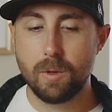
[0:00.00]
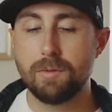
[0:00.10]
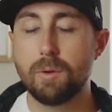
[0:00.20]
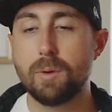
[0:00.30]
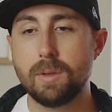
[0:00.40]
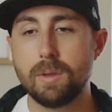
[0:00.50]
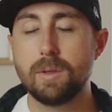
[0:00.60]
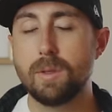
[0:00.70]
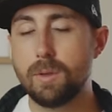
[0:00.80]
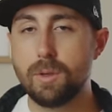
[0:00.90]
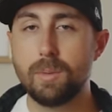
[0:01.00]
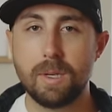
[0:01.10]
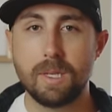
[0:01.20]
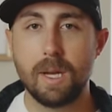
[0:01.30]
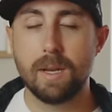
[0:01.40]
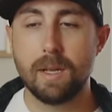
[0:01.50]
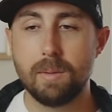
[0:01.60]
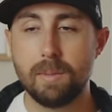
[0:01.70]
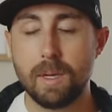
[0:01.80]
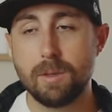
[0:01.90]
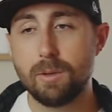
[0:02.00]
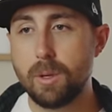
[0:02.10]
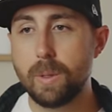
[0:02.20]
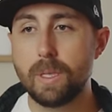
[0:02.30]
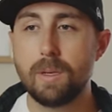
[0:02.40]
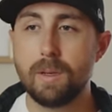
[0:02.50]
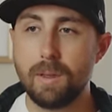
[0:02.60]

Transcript: which of course is super exciting because there's always